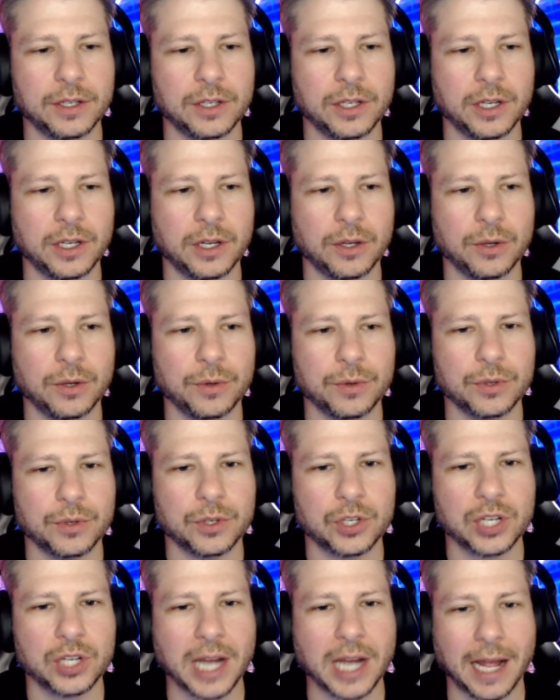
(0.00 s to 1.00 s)
you know,
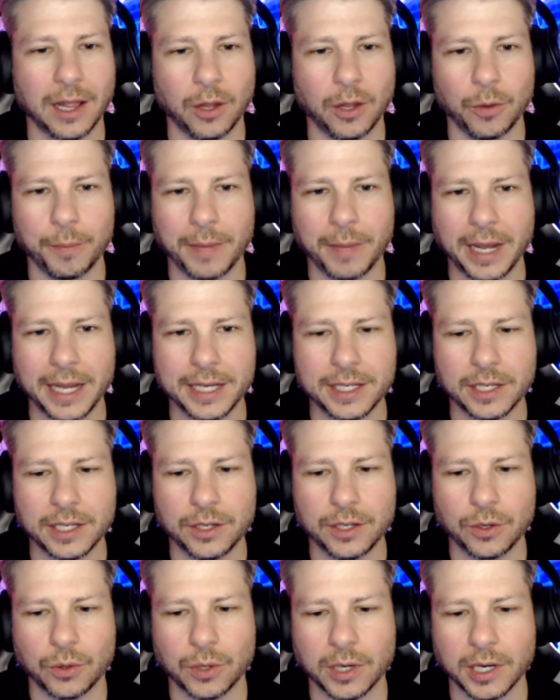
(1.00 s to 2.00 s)
shallow-minded
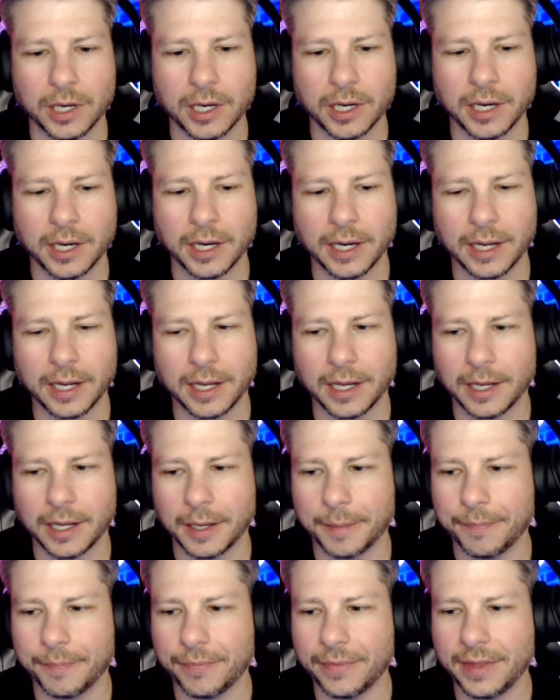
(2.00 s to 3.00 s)
or
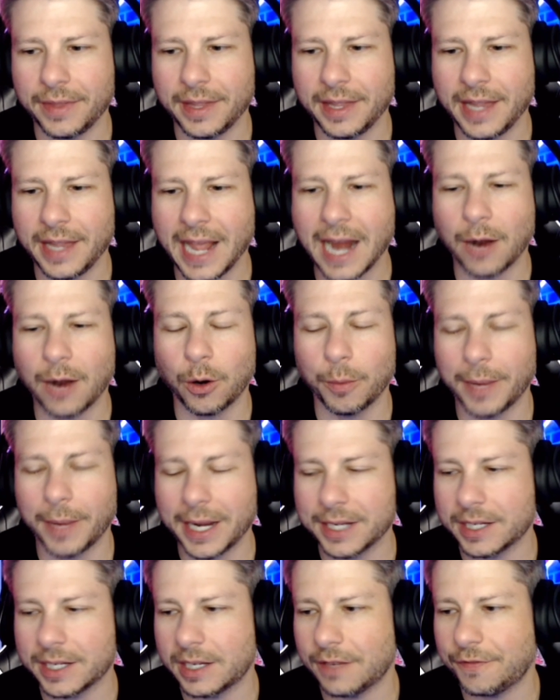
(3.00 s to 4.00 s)

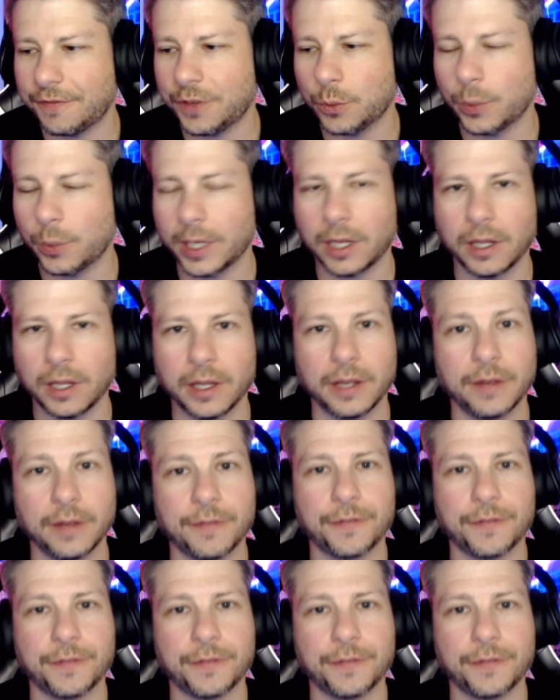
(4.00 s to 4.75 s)
narrow-minded, if you will,